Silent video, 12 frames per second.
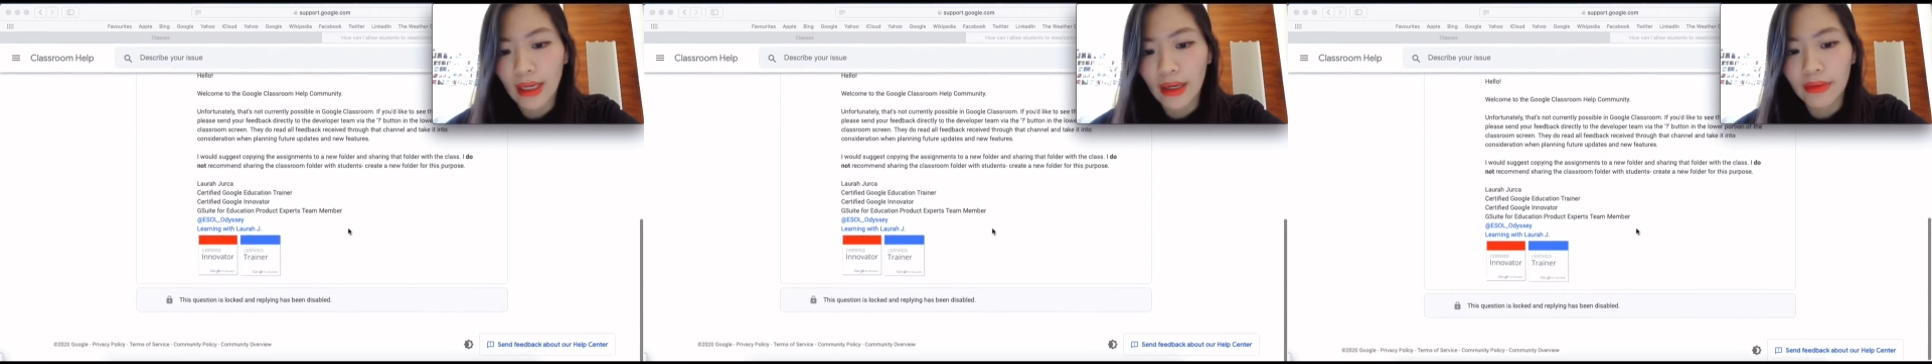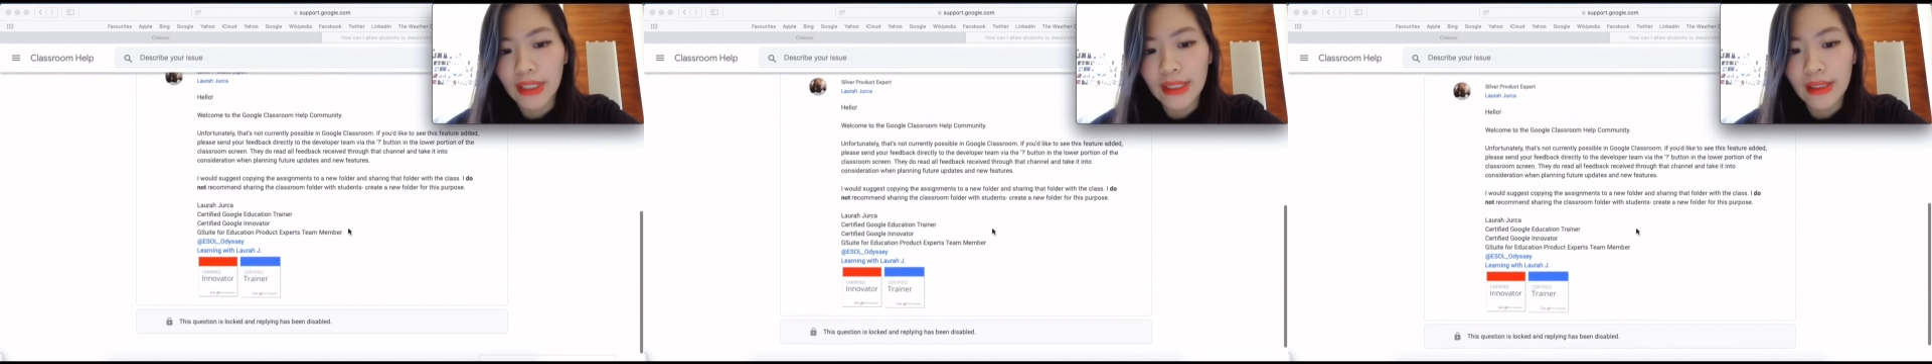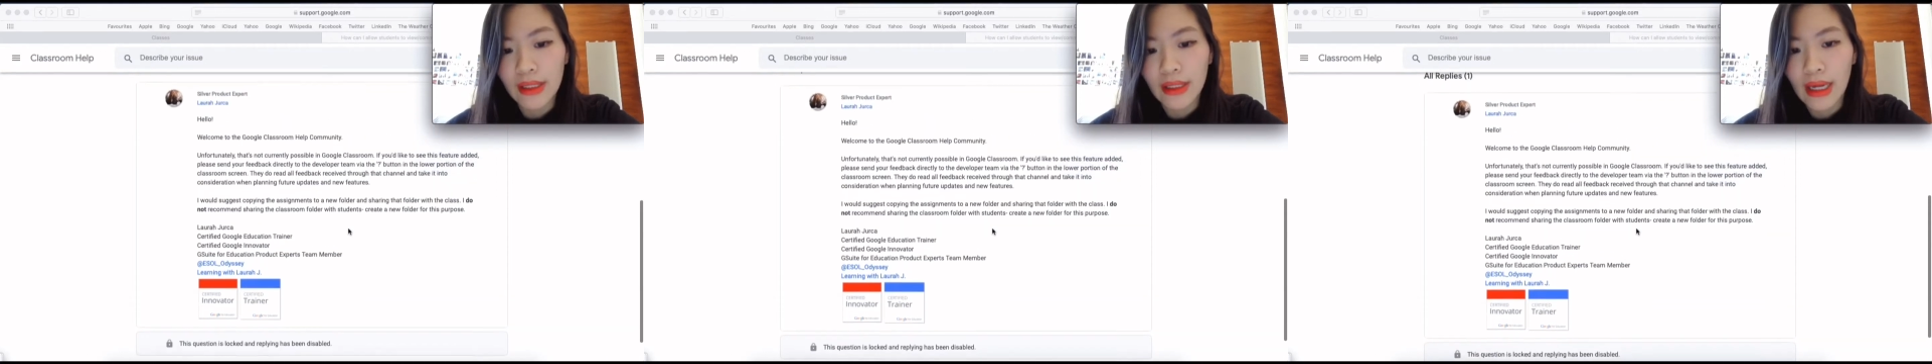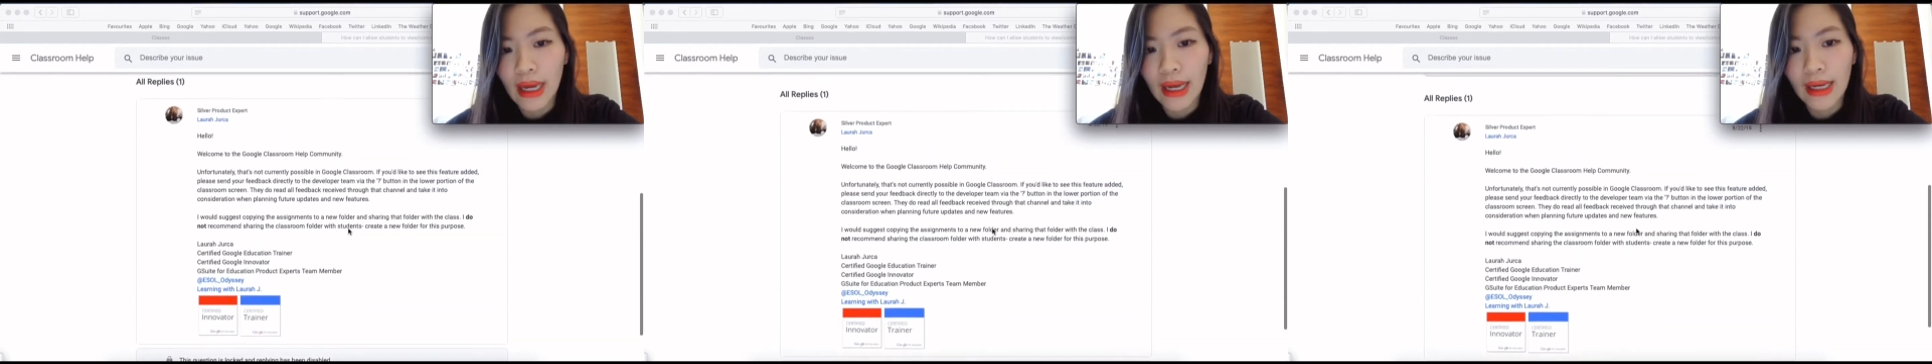
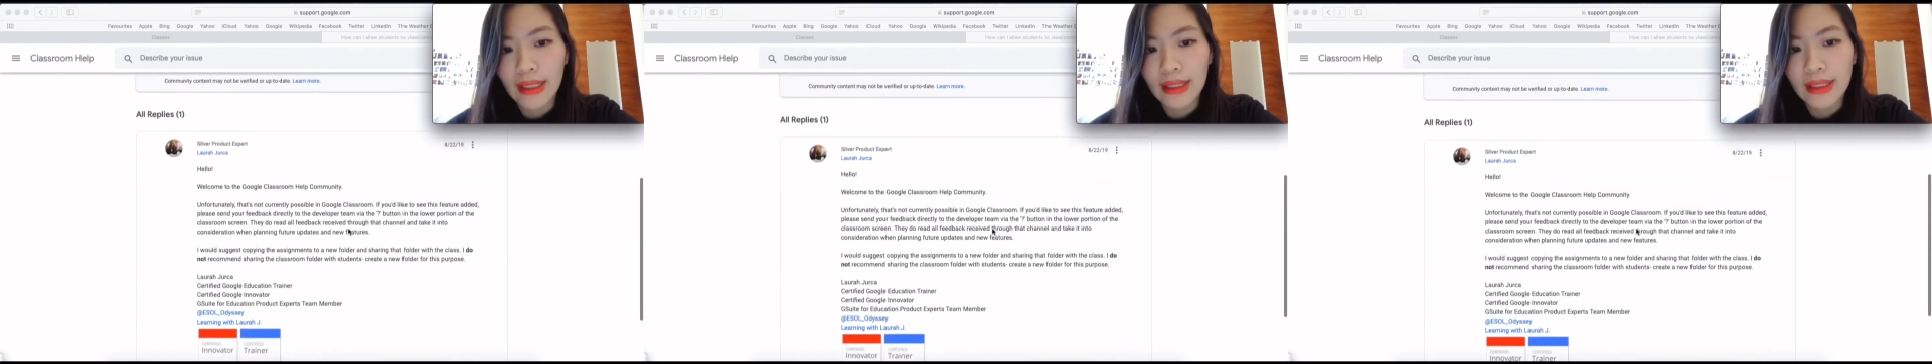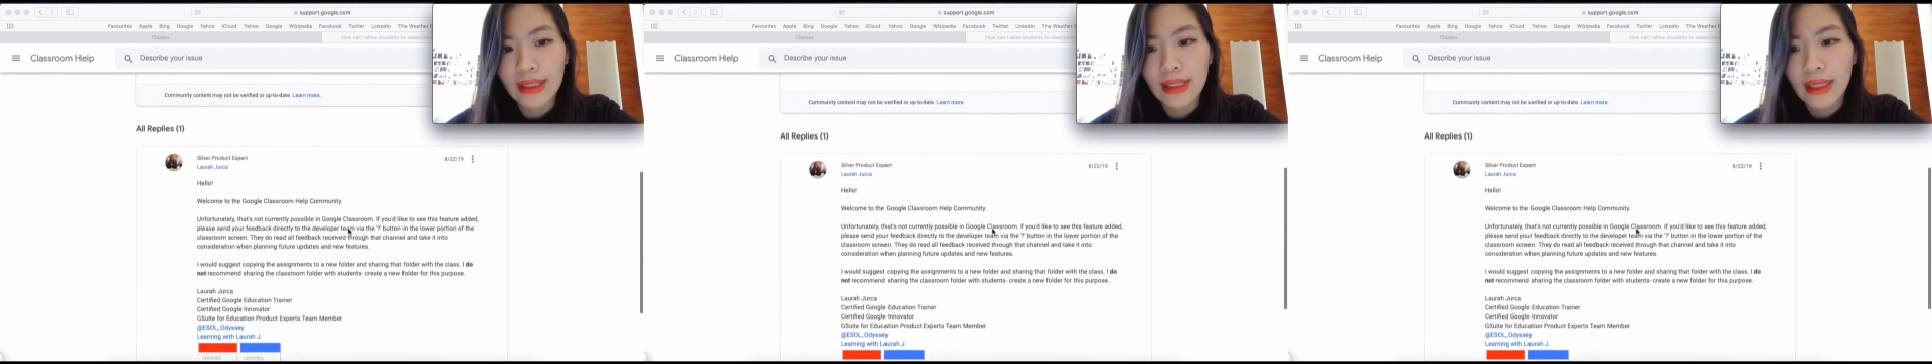recent as